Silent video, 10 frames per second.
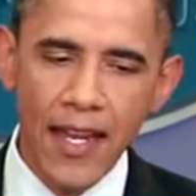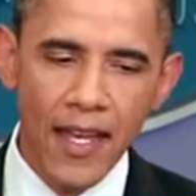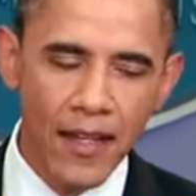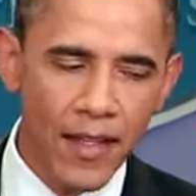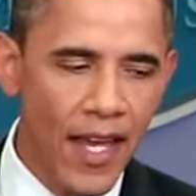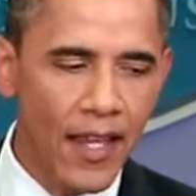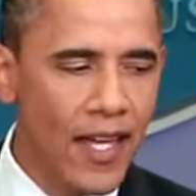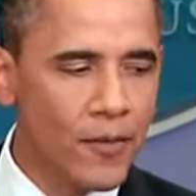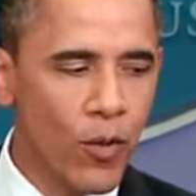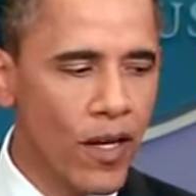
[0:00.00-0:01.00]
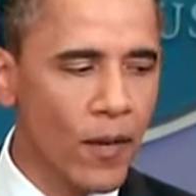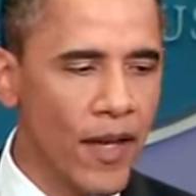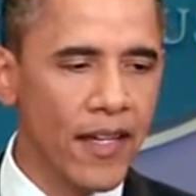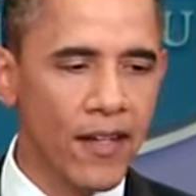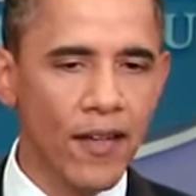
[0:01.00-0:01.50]
Last point I'll
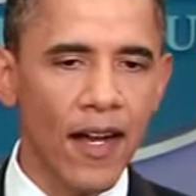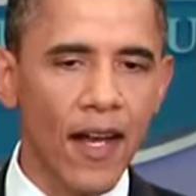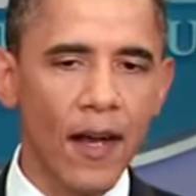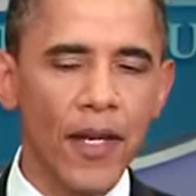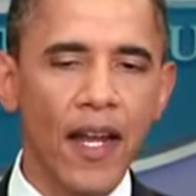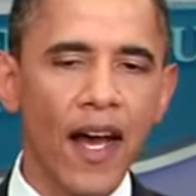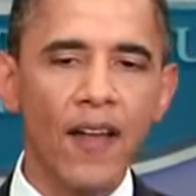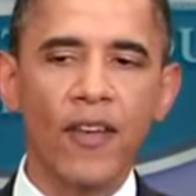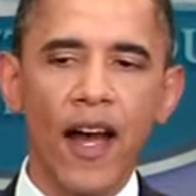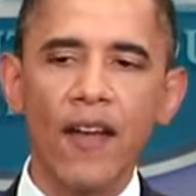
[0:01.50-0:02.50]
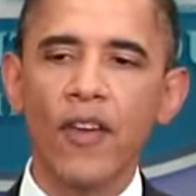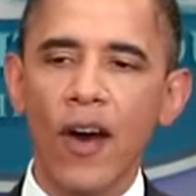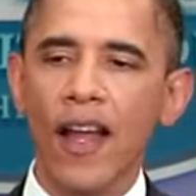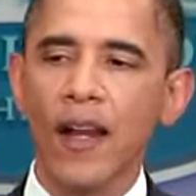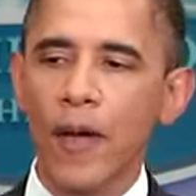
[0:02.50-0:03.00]
make here. I've gone
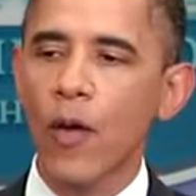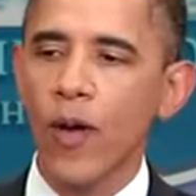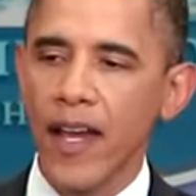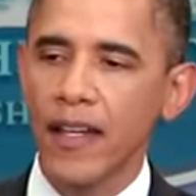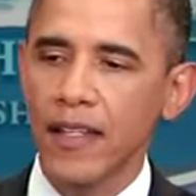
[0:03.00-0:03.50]
out of my way